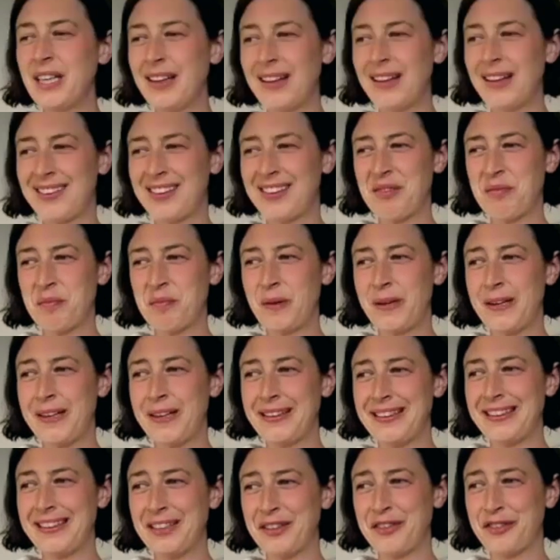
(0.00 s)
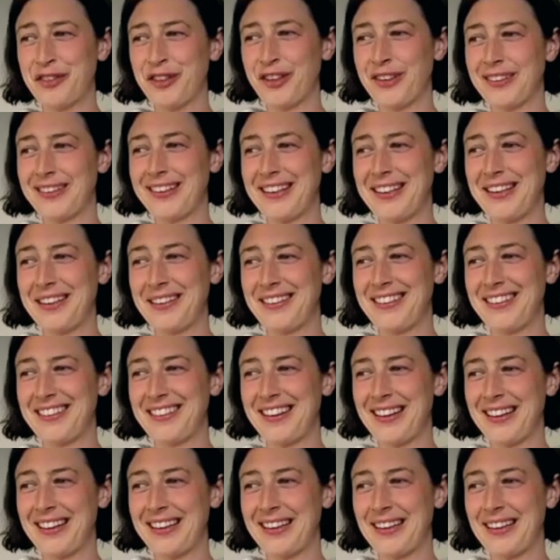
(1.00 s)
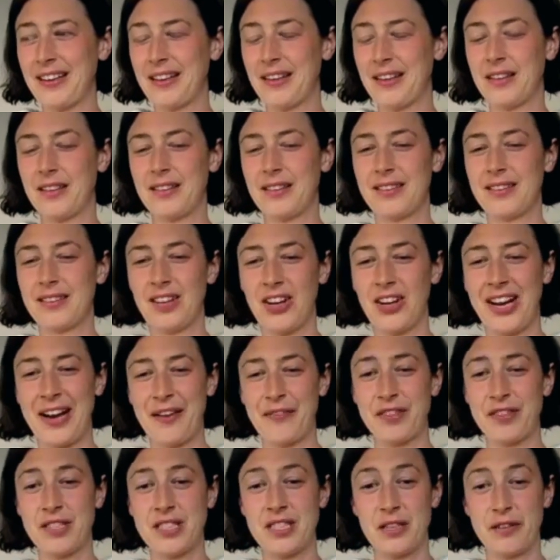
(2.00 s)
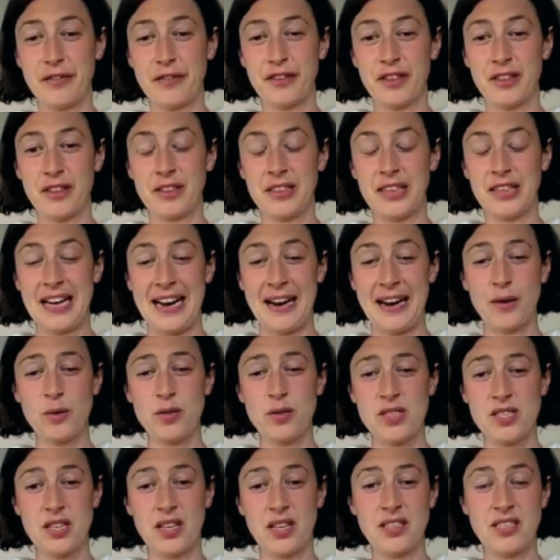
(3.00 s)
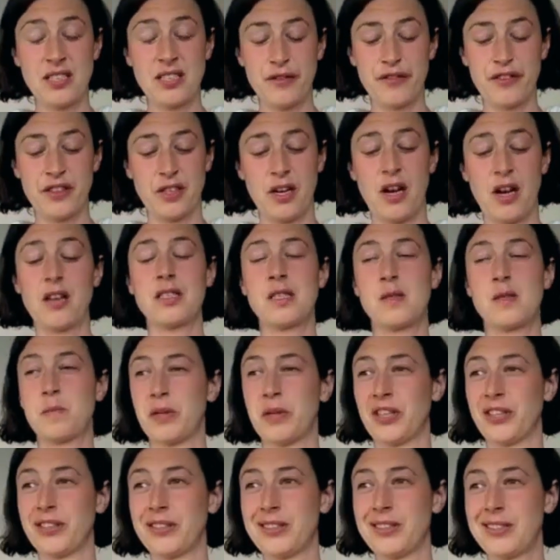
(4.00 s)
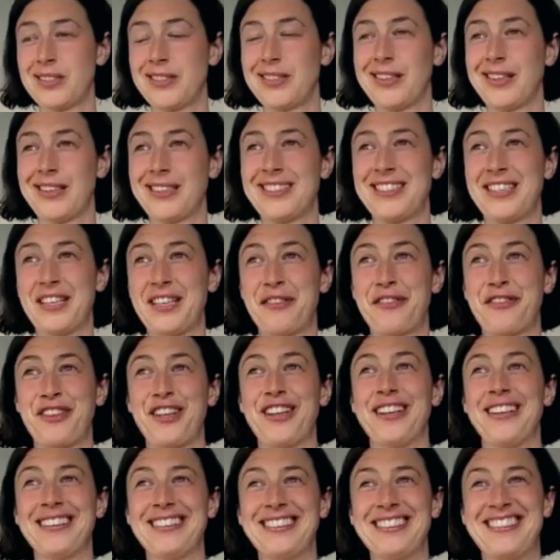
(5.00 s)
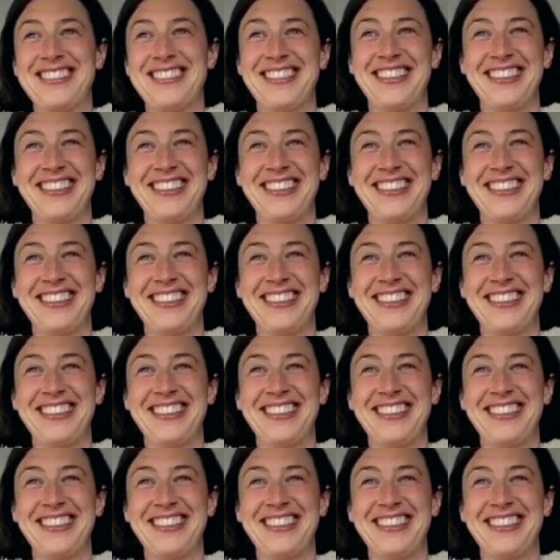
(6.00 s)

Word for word: it's completely different. Like, I have a different house, a different husband, a different